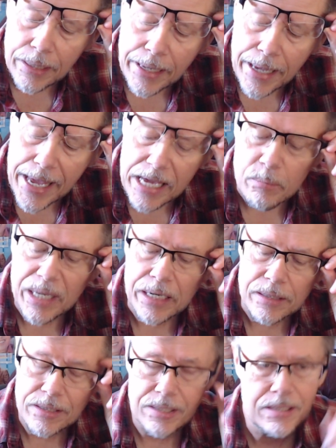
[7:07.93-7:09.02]
8
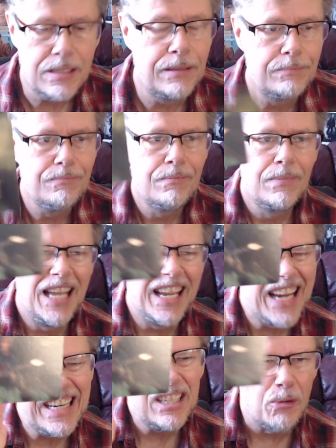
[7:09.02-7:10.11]
minutes. It
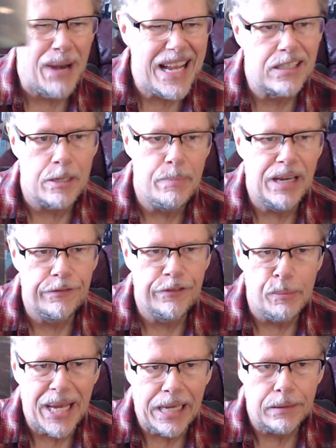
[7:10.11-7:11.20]
kind of drags a bit for
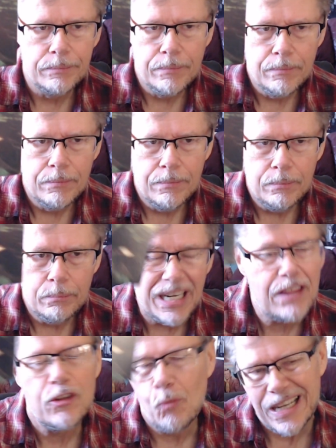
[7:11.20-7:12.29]
me. But
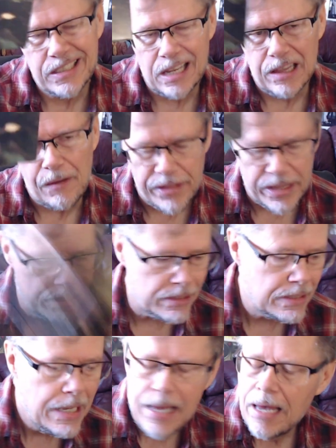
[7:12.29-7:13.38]
otherwise, I love this.
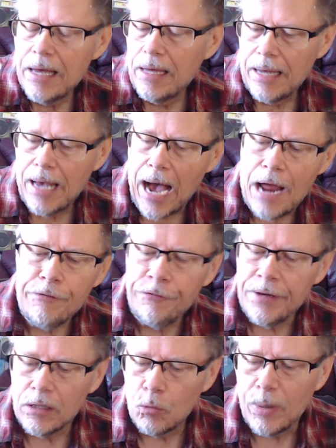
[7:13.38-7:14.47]
I
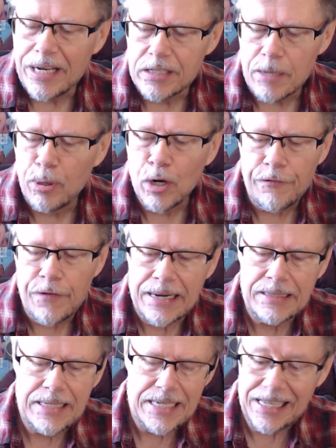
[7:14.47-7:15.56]
feel what is a
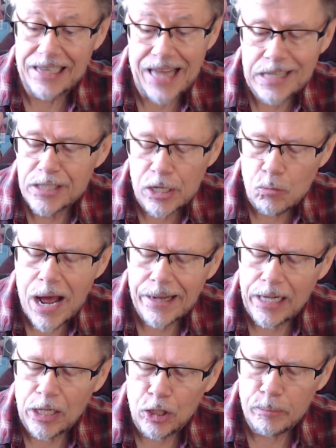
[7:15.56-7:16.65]
perfect classic rock
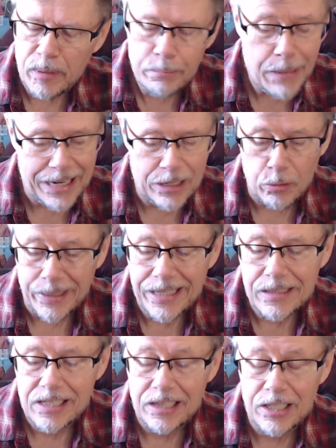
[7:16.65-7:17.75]
album by
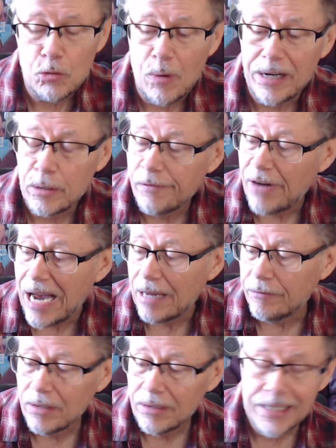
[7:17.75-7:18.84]
Creedence Clearwater
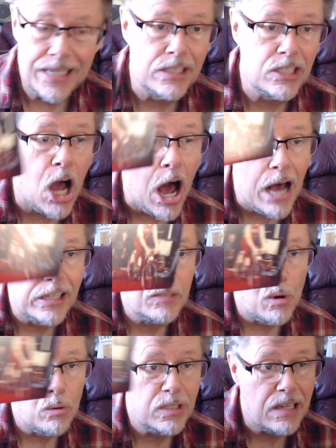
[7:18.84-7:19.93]
Revival is
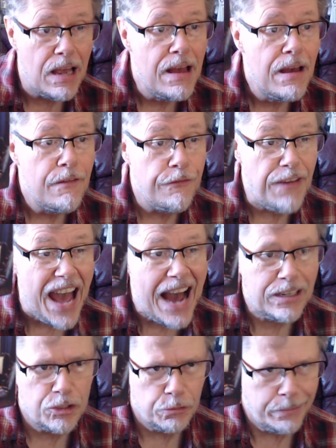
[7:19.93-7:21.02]
COSMO'S
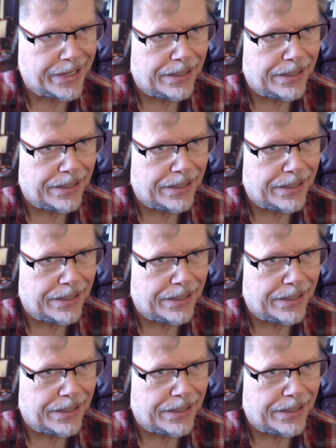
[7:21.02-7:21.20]
Factory.